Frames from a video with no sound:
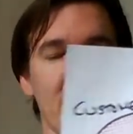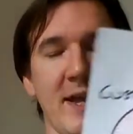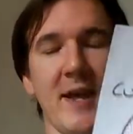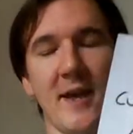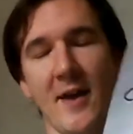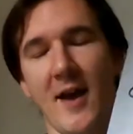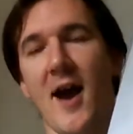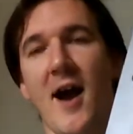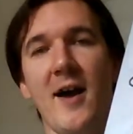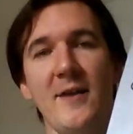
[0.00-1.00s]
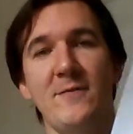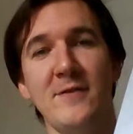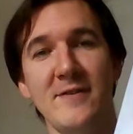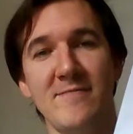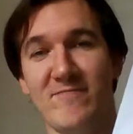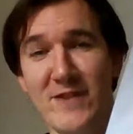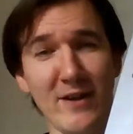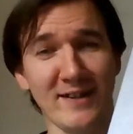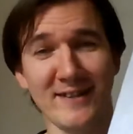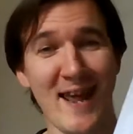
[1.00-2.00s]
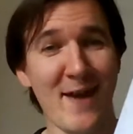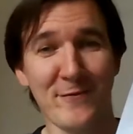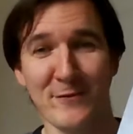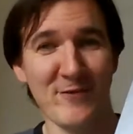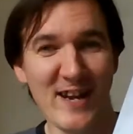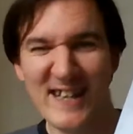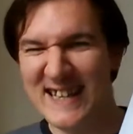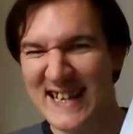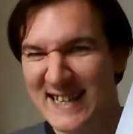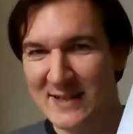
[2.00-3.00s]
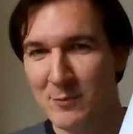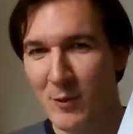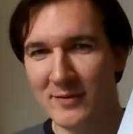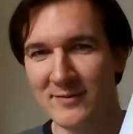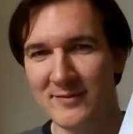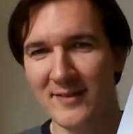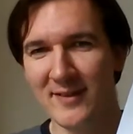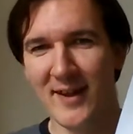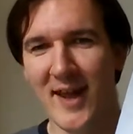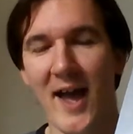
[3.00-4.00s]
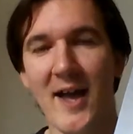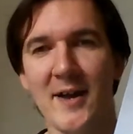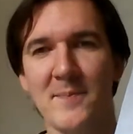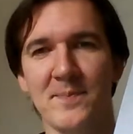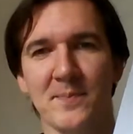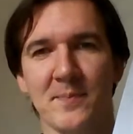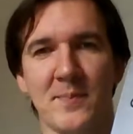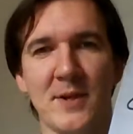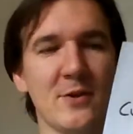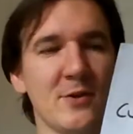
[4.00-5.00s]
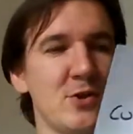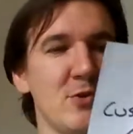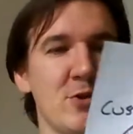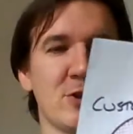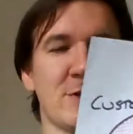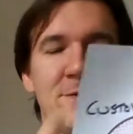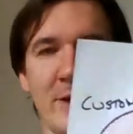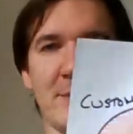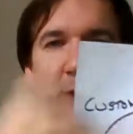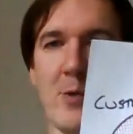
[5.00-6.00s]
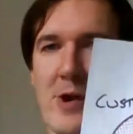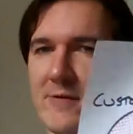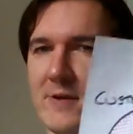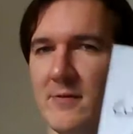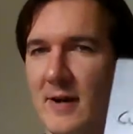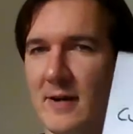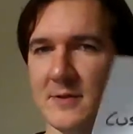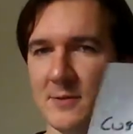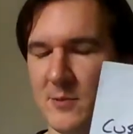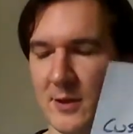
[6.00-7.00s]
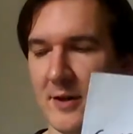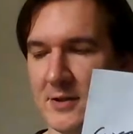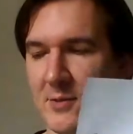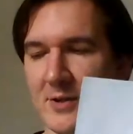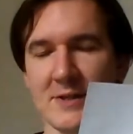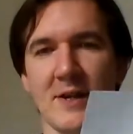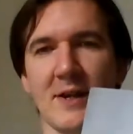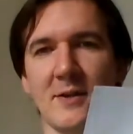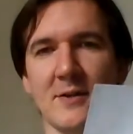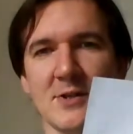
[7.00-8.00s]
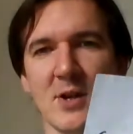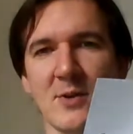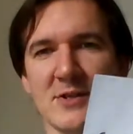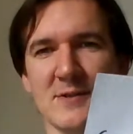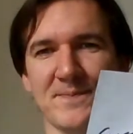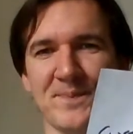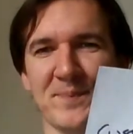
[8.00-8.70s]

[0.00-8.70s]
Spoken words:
in here. I have never really needed one, because you could just flip your query around, and we'll get to in a second. So it's